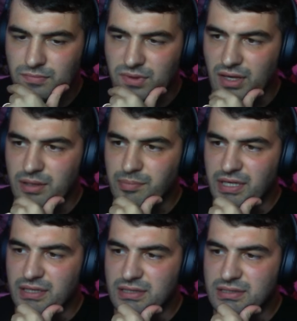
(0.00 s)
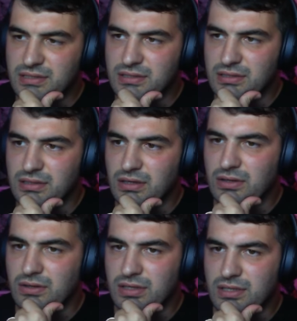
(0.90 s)
I can play this. Oh
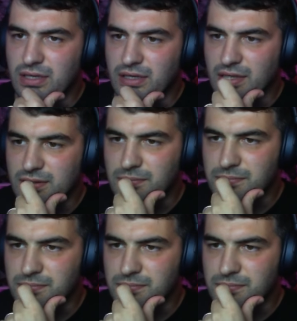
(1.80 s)
no, actually I can't.